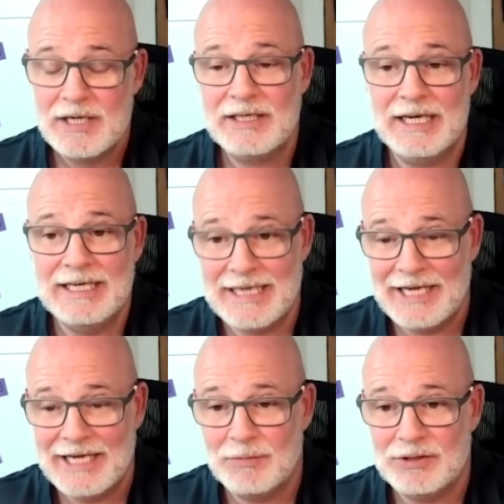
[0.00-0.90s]

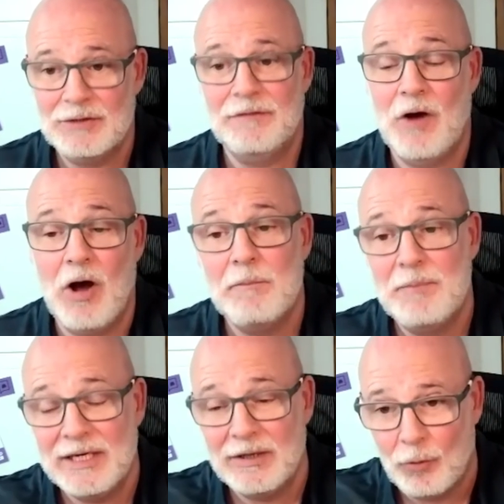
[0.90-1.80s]
engagement to far
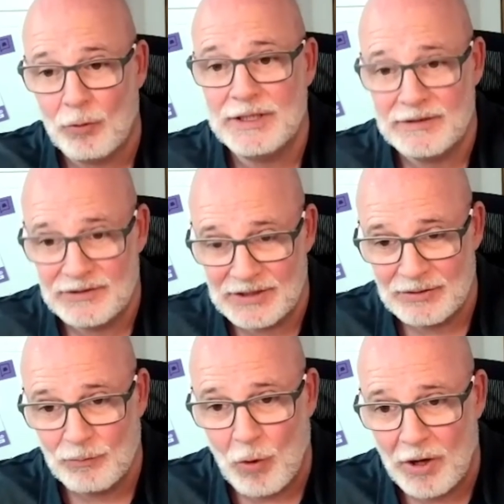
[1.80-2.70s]
bigger audiences
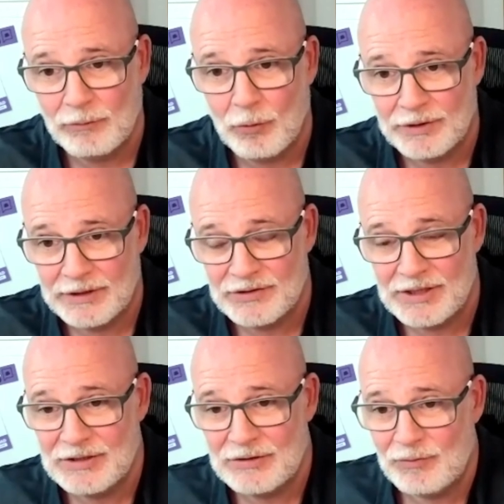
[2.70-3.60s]
and wider
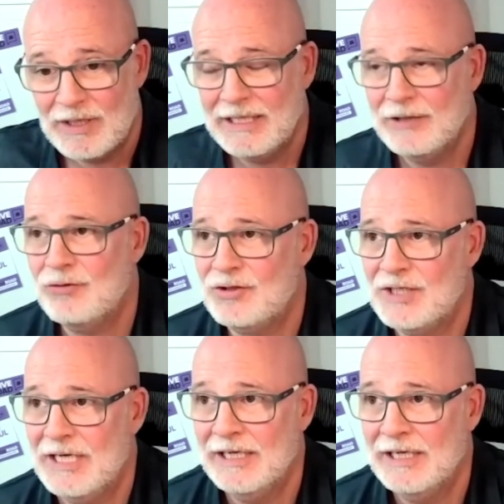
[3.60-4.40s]
audiences is really interesting.